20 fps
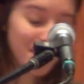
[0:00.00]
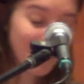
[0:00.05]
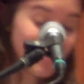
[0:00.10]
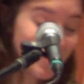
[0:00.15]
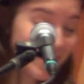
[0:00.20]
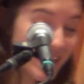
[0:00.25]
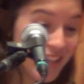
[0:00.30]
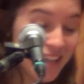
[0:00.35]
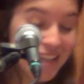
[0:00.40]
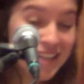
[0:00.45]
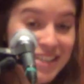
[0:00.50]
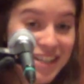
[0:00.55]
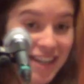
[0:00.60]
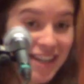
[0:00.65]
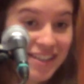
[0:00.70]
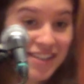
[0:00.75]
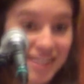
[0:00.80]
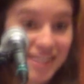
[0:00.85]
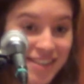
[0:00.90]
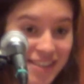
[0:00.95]
I'm beginning to
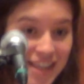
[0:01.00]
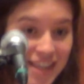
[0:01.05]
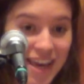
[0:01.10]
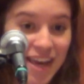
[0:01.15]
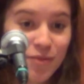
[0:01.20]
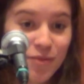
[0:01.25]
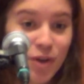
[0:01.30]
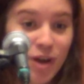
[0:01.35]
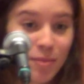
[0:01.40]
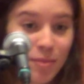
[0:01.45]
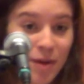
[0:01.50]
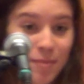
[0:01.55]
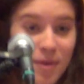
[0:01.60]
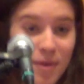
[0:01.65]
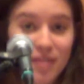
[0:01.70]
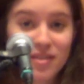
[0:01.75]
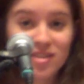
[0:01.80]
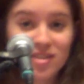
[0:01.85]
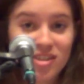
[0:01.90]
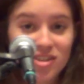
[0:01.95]
understand why my
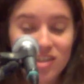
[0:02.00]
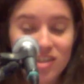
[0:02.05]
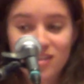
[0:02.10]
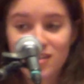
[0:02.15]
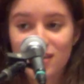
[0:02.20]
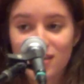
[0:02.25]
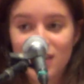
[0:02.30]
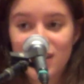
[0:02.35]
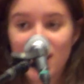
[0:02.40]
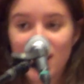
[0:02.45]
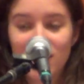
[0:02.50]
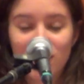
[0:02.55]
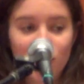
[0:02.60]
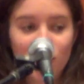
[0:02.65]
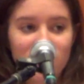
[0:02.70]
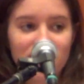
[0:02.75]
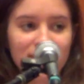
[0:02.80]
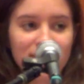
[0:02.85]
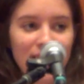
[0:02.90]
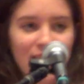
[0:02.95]
mother suggested that I
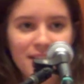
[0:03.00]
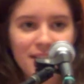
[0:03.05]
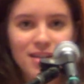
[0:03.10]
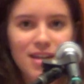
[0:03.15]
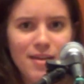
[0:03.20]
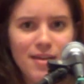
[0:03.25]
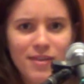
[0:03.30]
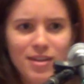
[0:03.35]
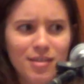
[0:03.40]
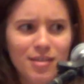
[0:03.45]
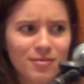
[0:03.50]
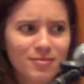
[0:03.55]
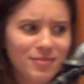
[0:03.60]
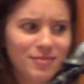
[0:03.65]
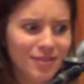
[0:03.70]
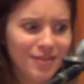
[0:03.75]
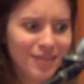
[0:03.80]
go to Scandinavia.